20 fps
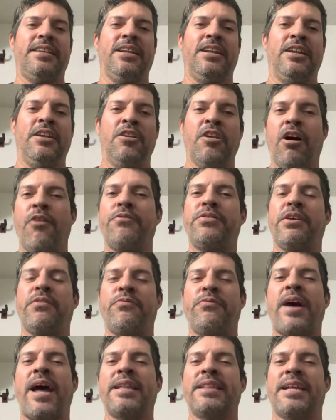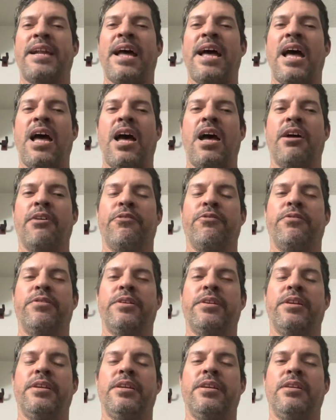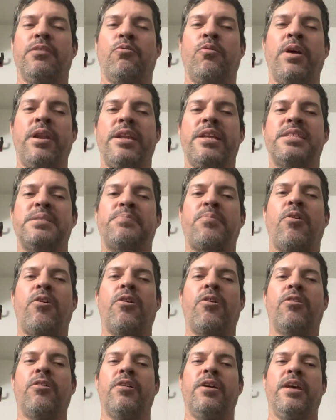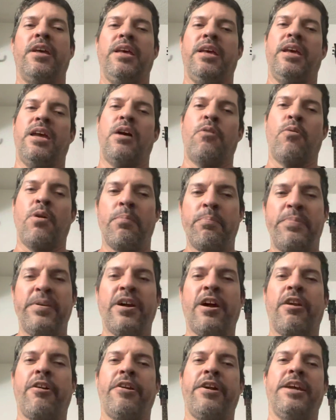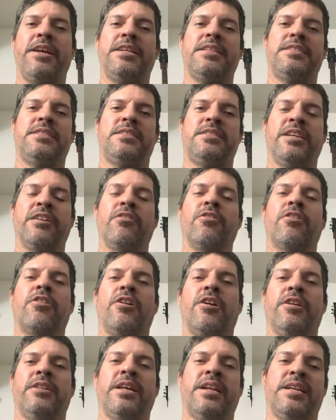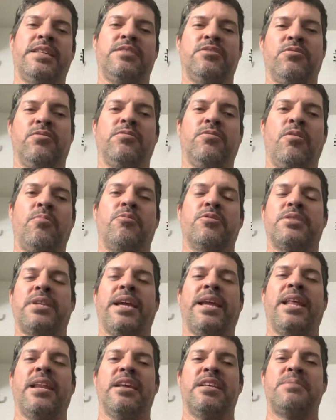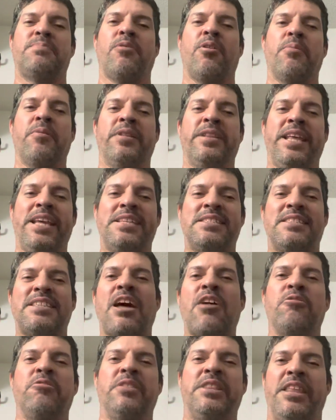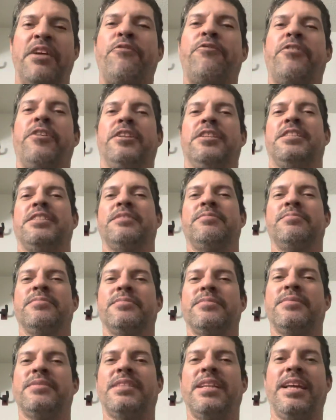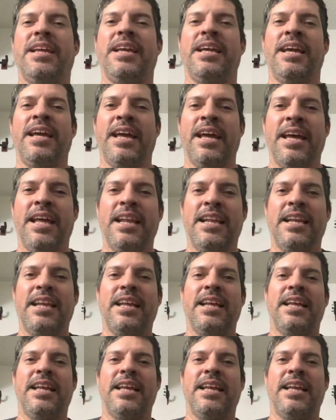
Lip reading: love the fact that I have one Les Paul and one PRS single cut that is almost like a Les Paul, but they sound different, and